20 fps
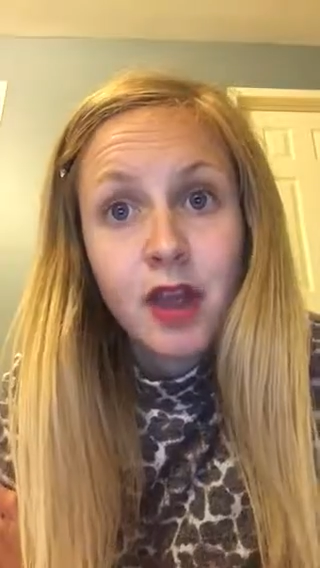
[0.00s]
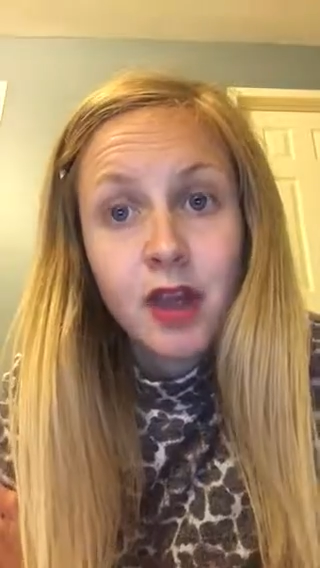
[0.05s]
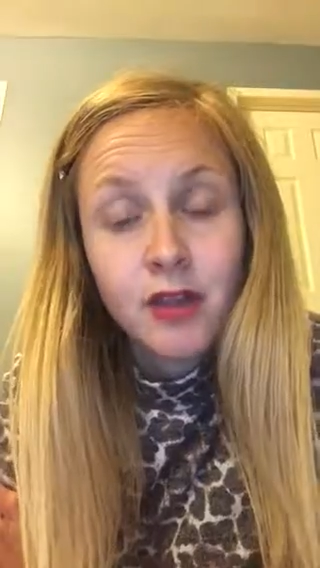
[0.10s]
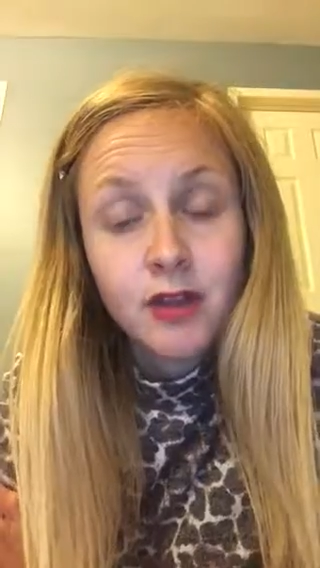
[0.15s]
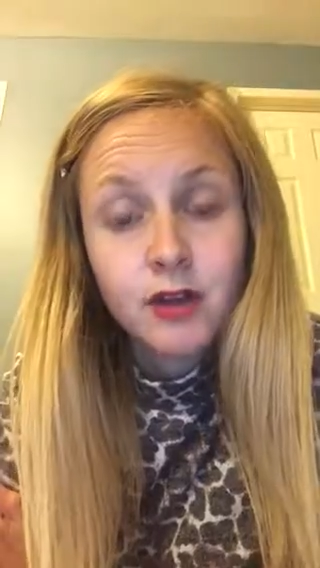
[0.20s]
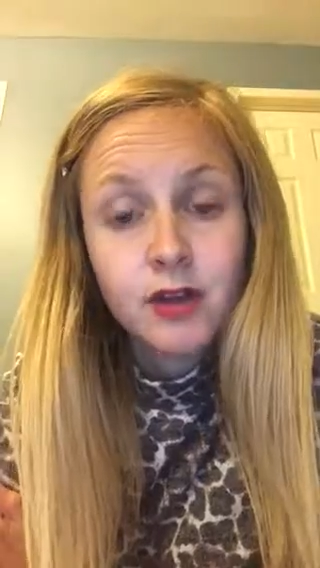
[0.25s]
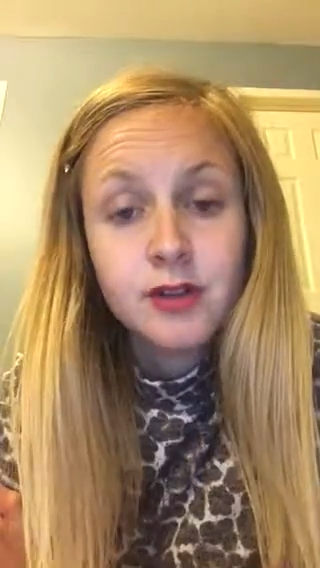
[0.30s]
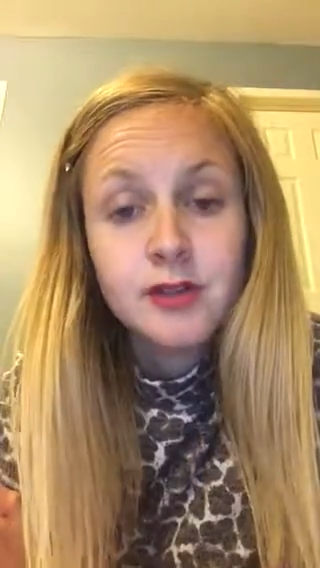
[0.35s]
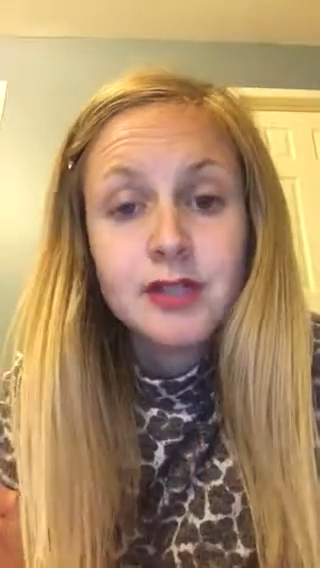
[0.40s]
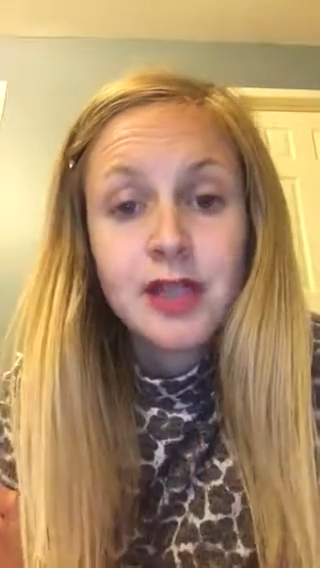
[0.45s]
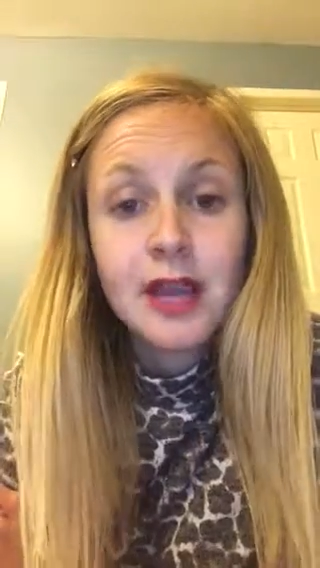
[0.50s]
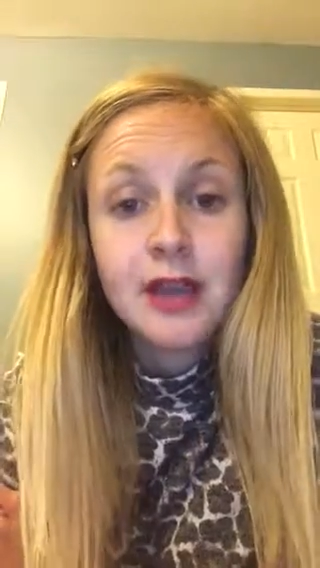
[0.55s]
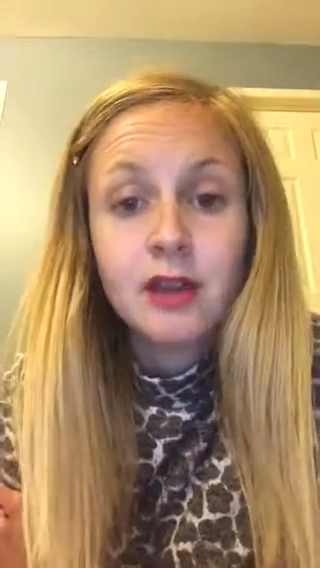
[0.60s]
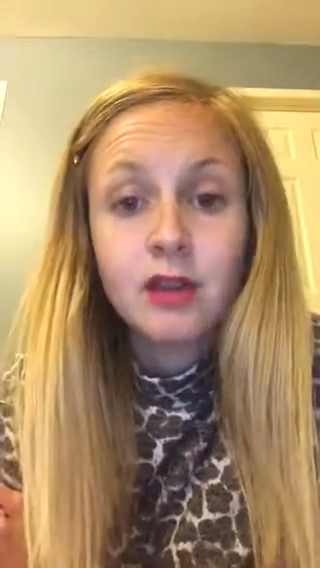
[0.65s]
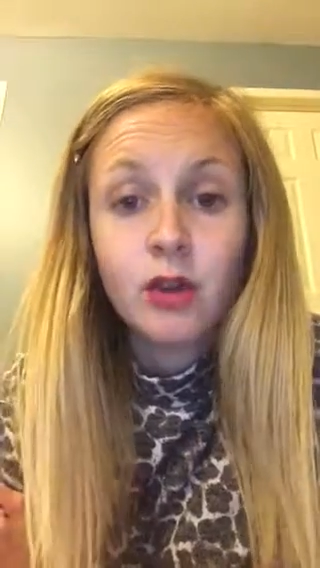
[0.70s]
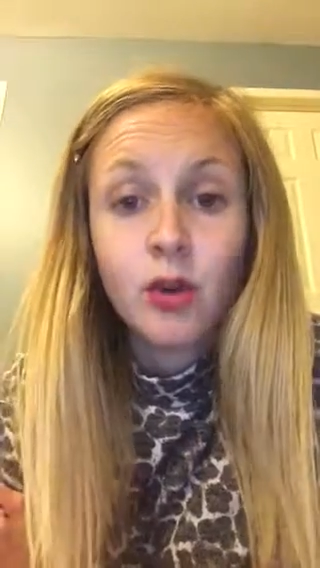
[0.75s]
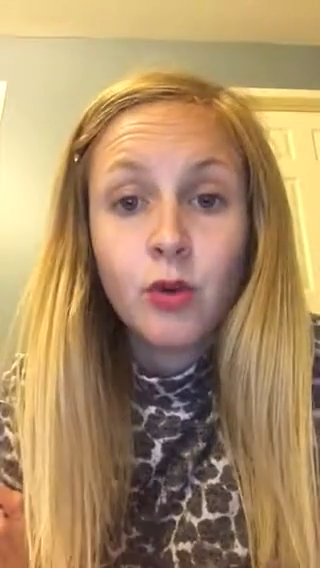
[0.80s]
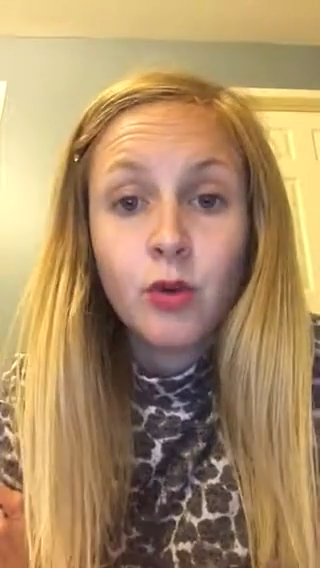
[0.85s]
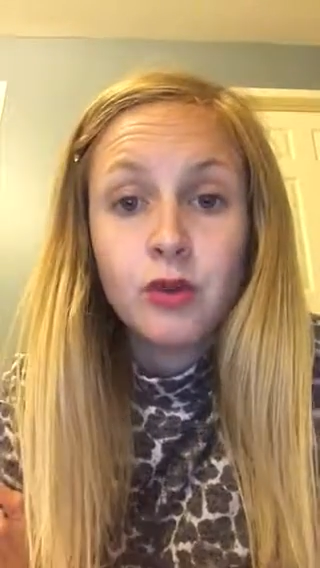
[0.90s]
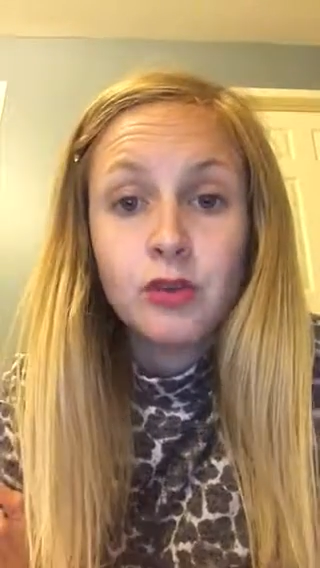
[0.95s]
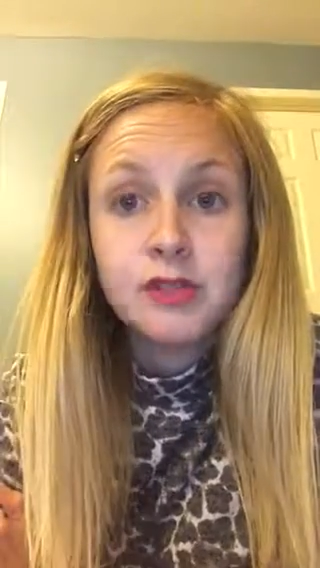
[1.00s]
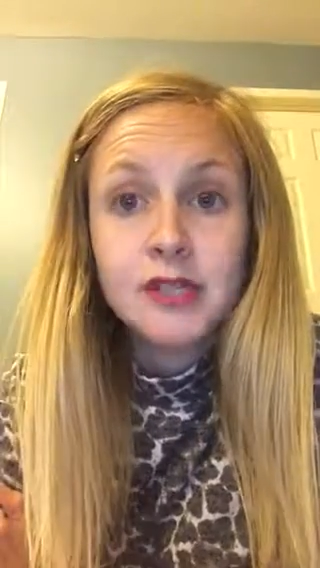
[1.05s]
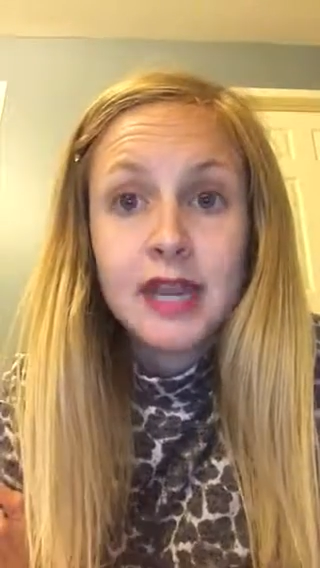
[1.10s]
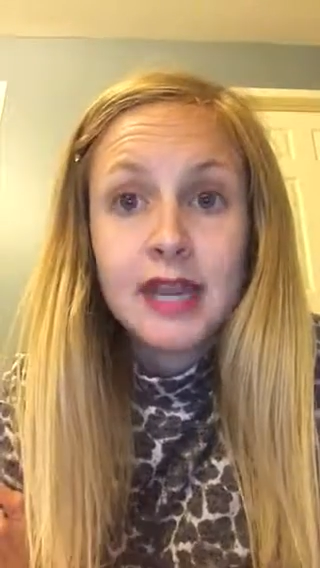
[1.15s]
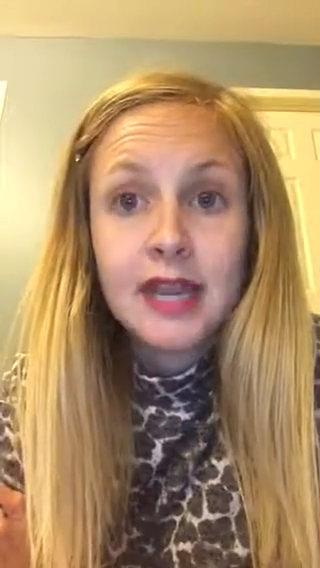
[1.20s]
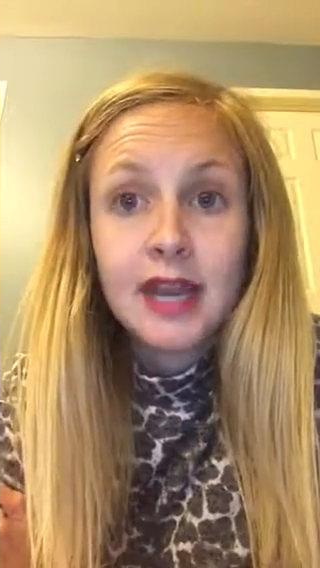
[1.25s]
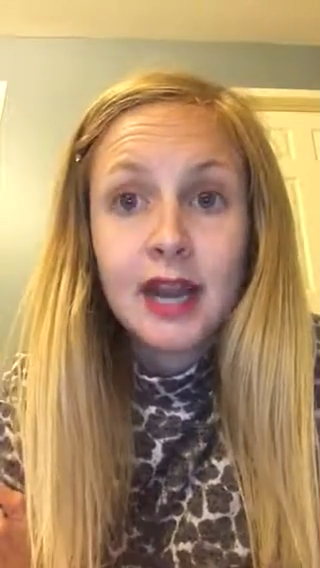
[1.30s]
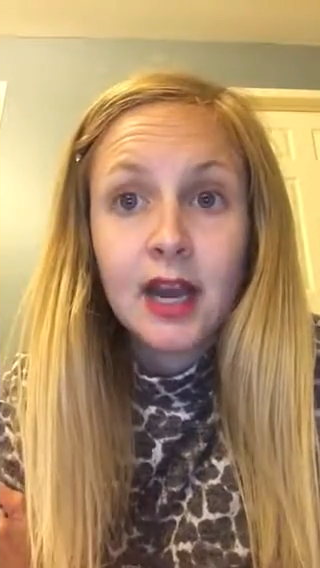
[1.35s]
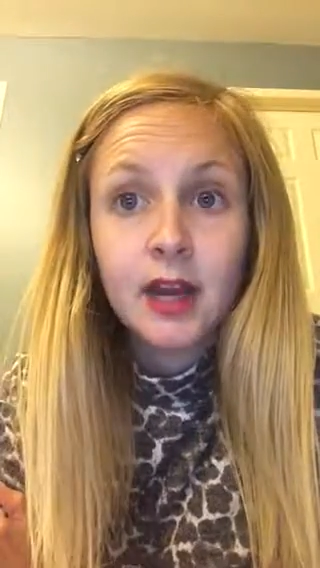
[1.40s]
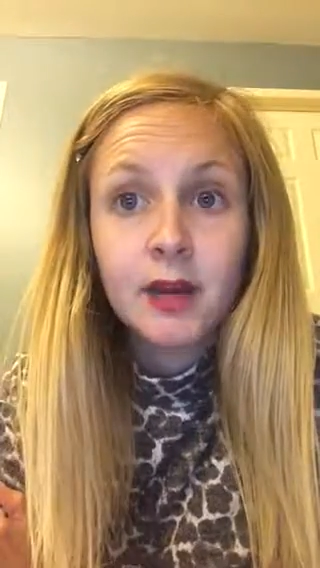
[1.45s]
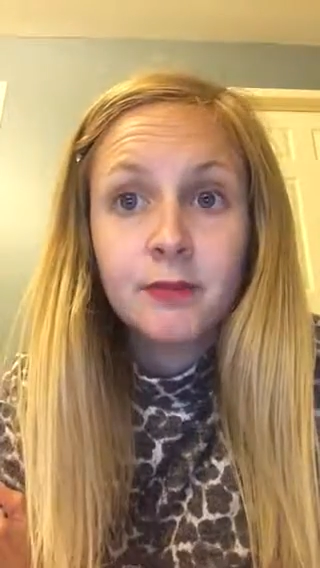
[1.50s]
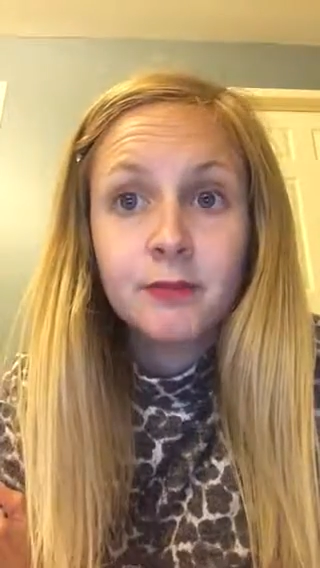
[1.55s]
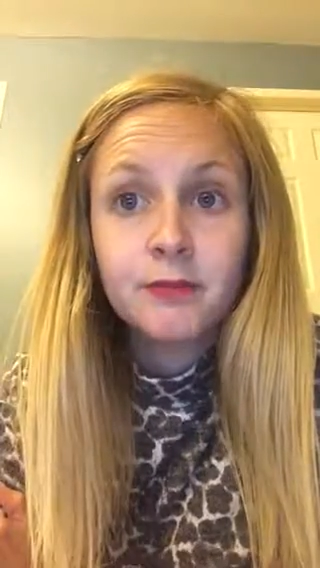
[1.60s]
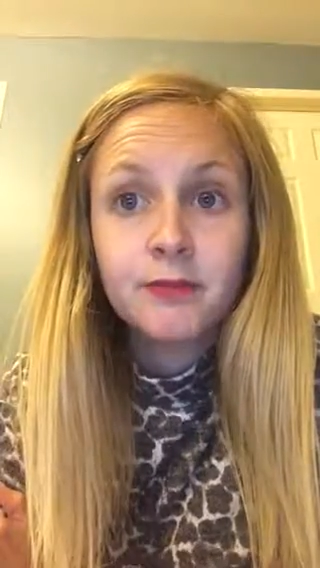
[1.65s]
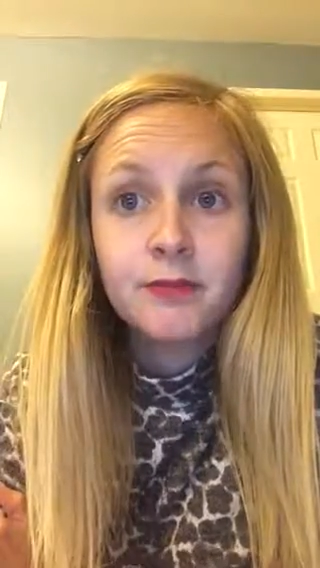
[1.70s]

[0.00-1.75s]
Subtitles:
others at a local daycare.